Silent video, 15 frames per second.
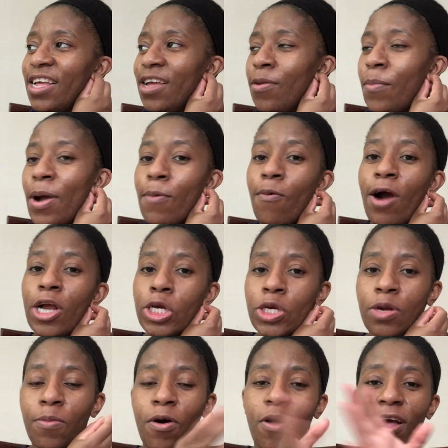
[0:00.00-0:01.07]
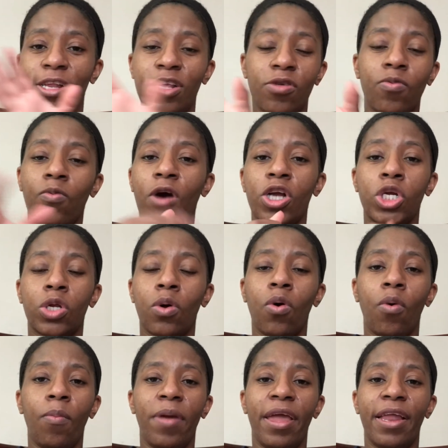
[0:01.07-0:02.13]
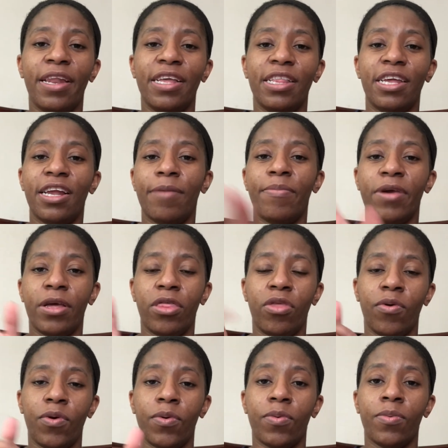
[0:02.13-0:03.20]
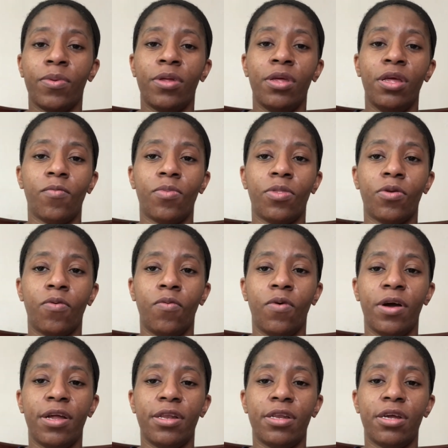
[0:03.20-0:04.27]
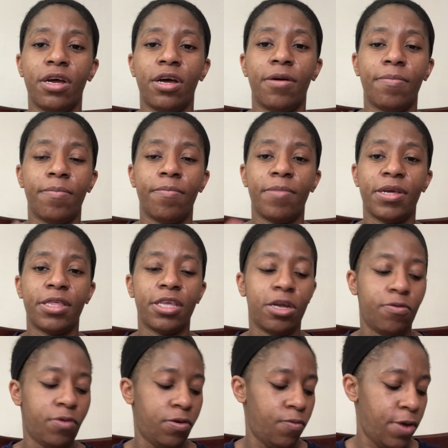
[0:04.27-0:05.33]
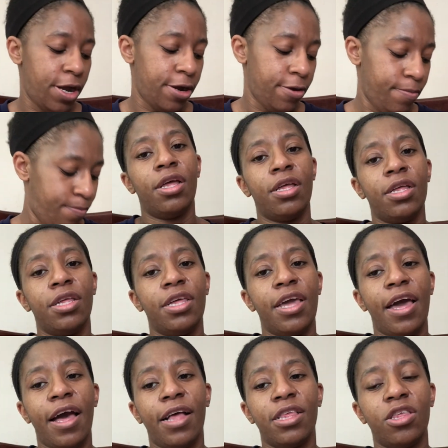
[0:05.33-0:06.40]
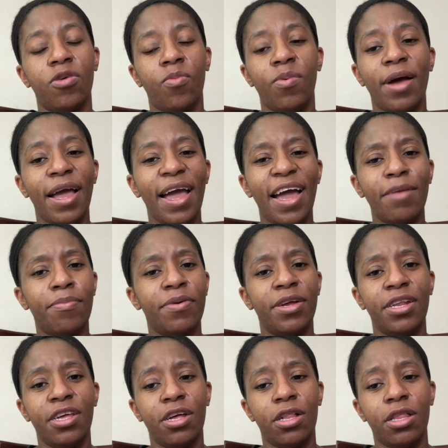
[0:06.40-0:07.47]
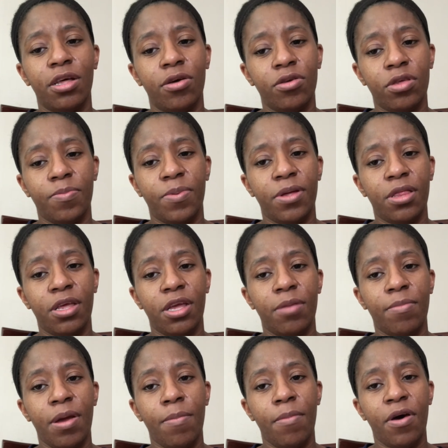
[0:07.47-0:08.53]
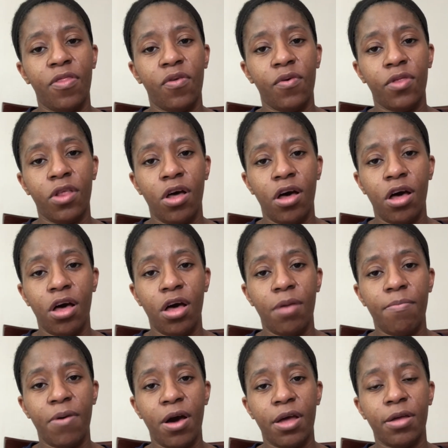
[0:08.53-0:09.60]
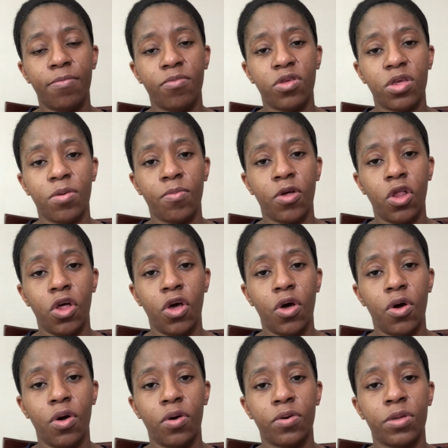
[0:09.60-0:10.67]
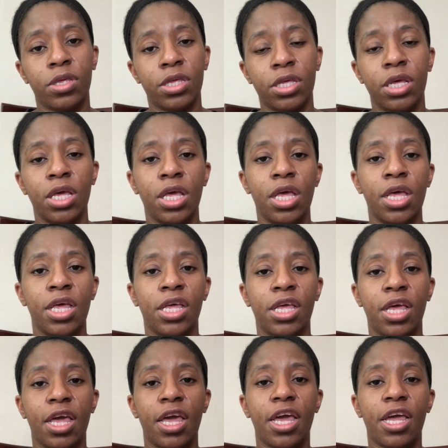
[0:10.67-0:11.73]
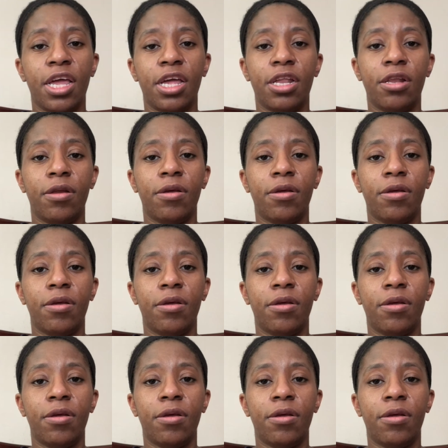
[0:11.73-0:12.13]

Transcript: I washed them all. I just washed the whole bin, and then I picked through what my son would wear. Yeah, so I had plenty of clothes, but then my mother-in-law bought him some clothes, and